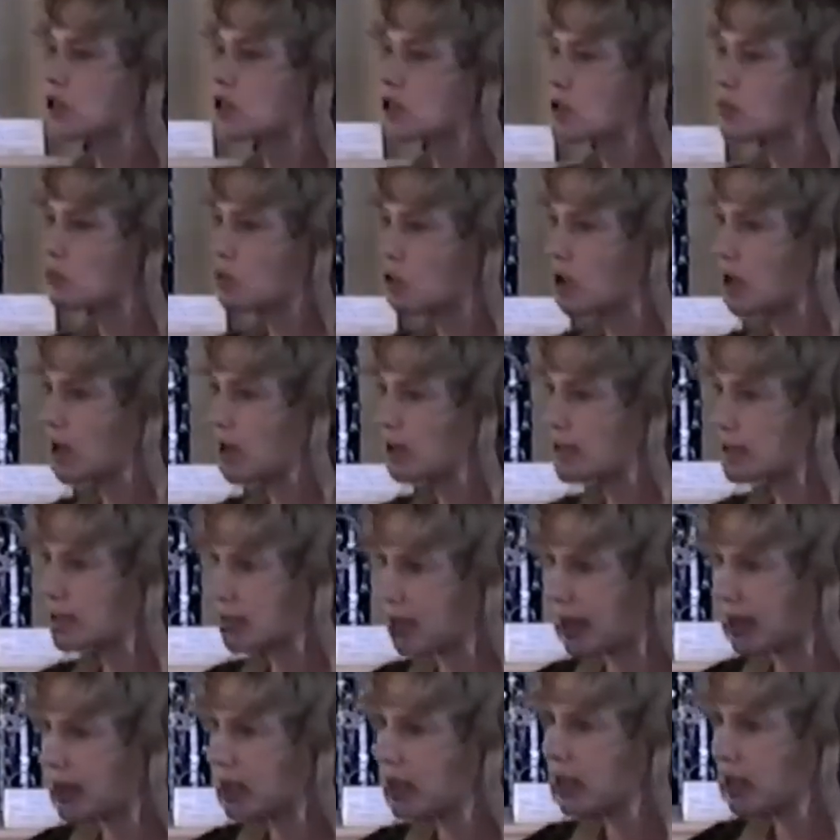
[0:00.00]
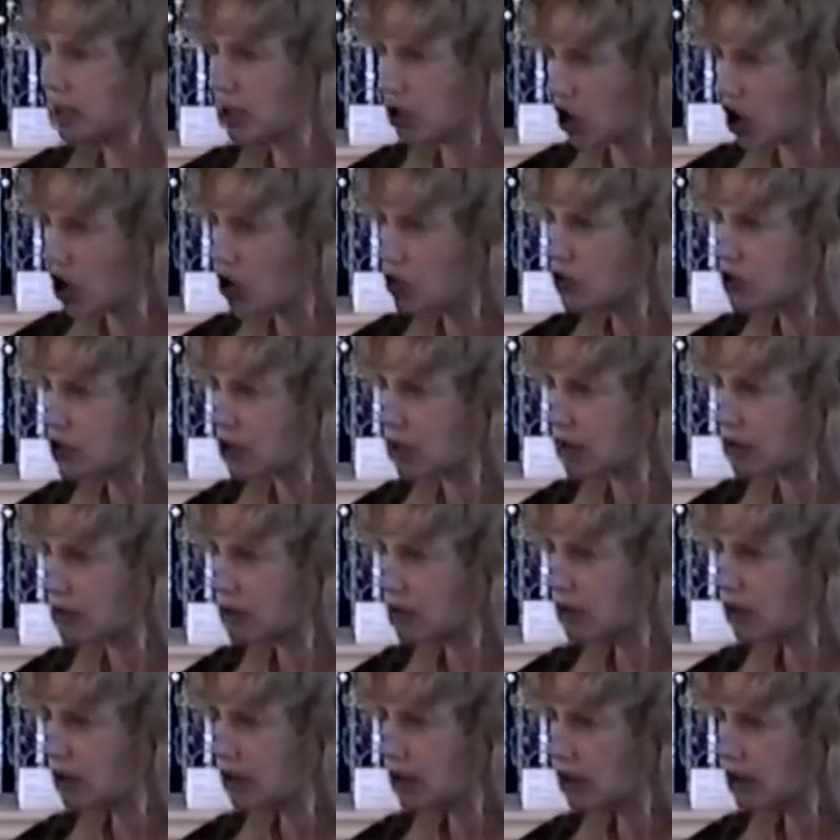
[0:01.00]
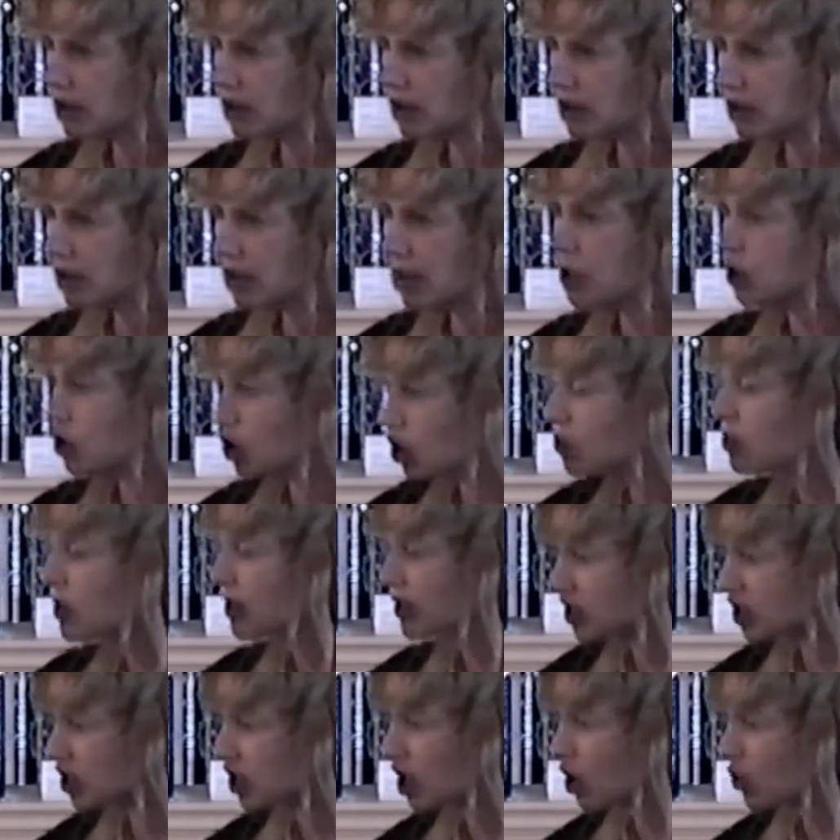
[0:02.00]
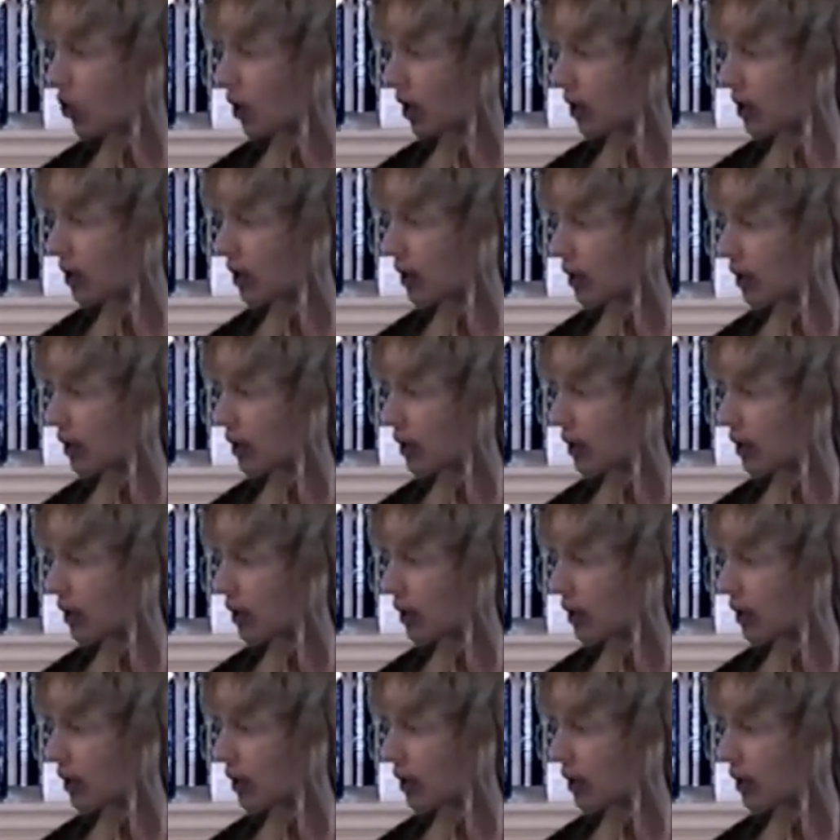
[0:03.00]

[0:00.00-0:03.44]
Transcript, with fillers: the royal son and he knows it. And you must know it.